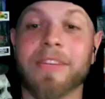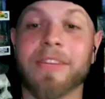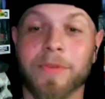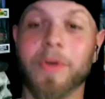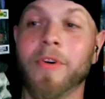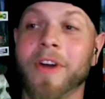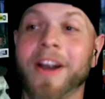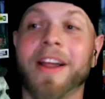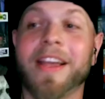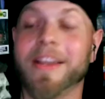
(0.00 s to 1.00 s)
floor
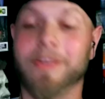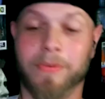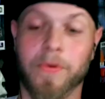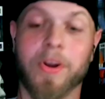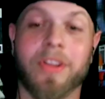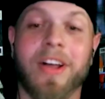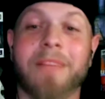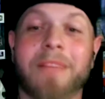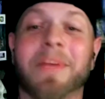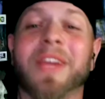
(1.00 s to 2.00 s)
and it was 4:00.
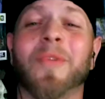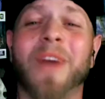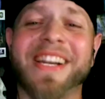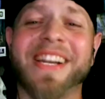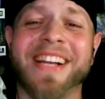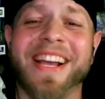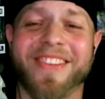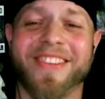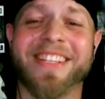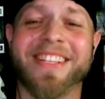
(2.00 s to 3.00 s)
I'm like, why did I
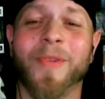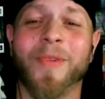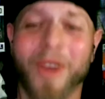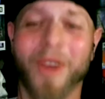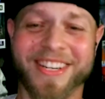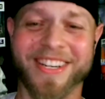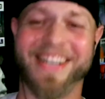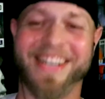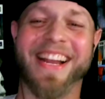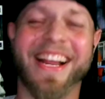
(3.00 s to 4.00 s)
agree to work today?